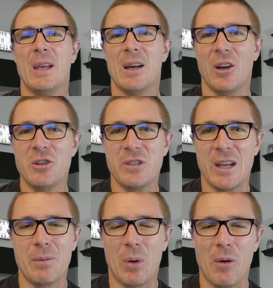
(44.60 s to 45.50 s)

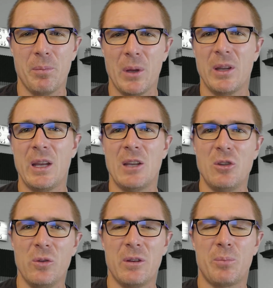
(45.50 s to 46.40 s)
understanding probability
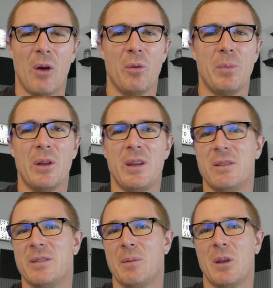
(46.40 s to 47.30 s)
and using
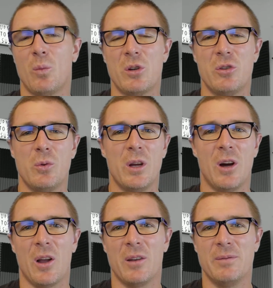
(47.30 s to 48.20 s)
probability is something we're
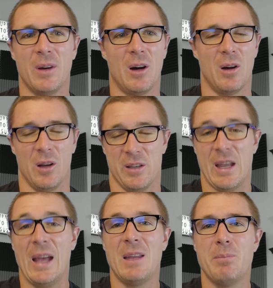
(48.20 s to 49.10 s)
doing on uh, a
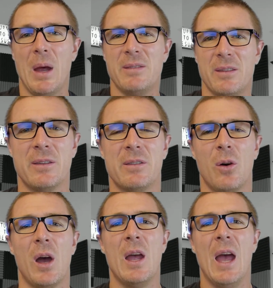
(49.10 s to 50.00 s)
daily basis.
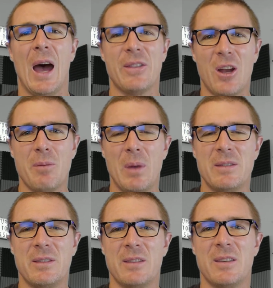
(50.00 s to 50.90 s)
So I thought it
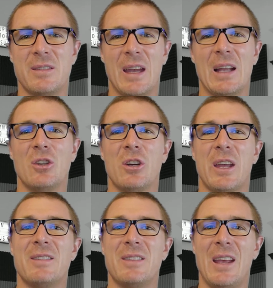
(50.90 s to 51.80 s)
made sense to take a
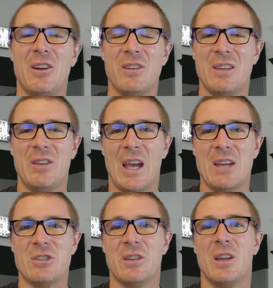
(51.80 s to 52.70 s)
look at standard
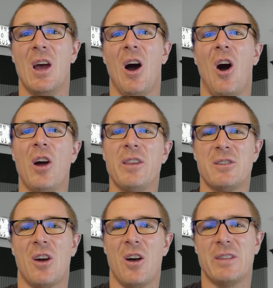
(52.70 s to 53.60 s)
deviation on
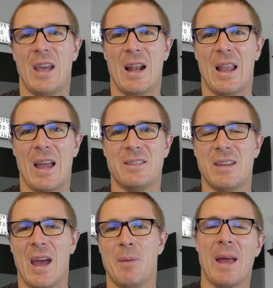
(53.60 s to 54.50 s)
the toss analyze
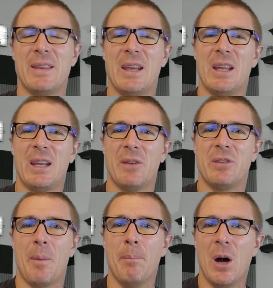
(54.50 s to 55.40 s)
tab. I think it
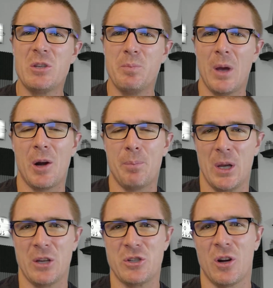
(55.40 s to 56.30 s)
gives a much better
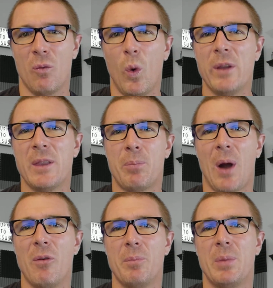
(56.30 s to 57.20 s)
picture of what the
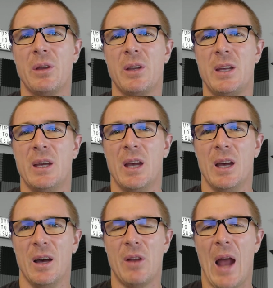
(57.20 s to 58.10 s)
probability
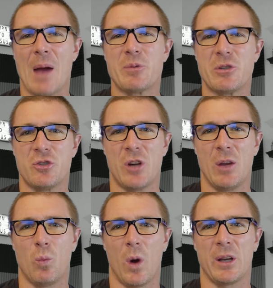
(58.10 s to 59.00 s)
of an options
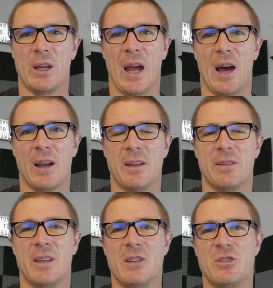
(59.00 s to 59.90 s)
trade working out
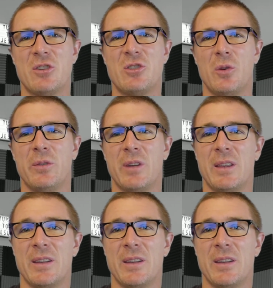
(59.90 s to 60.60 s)
is than just using the